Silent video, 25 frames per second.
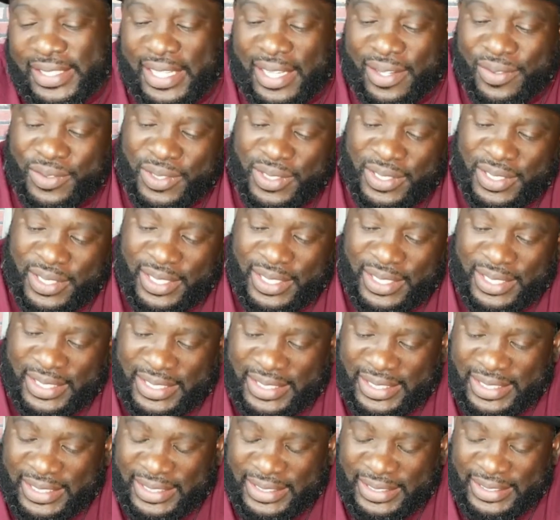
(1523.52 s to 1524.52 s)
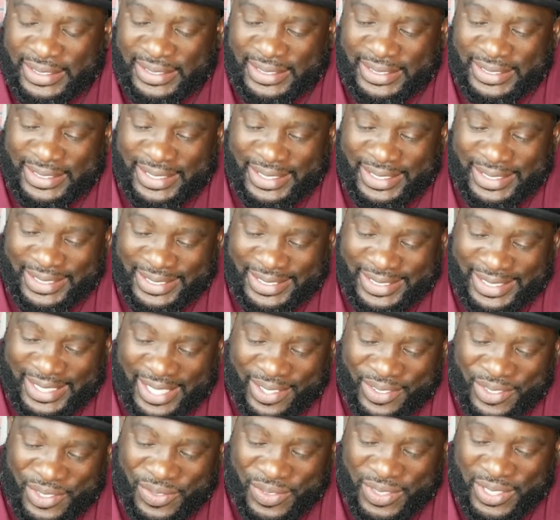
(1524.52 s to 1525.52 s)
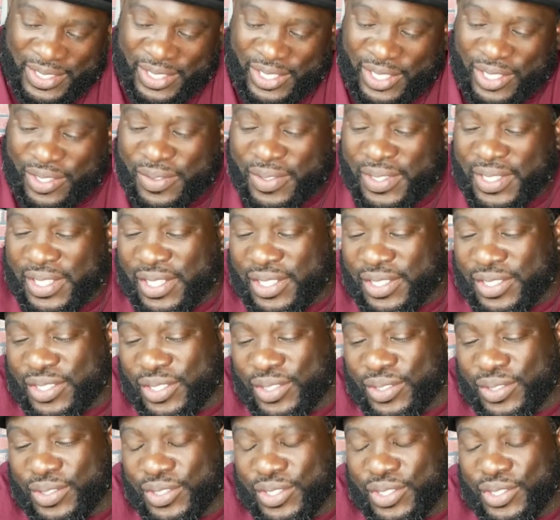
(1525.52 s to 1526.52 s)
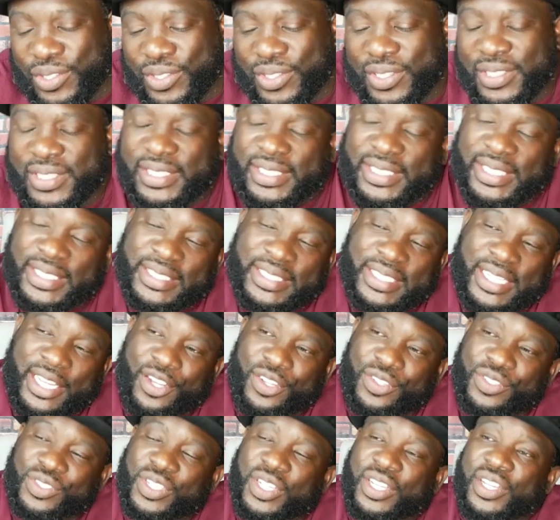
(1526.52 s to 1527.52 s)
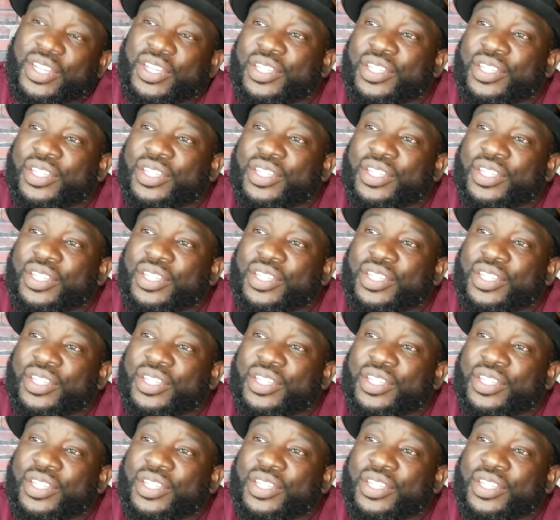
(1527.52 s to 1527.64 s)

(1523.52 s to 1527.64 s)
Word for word: now we're gonna go over here to your sixth house.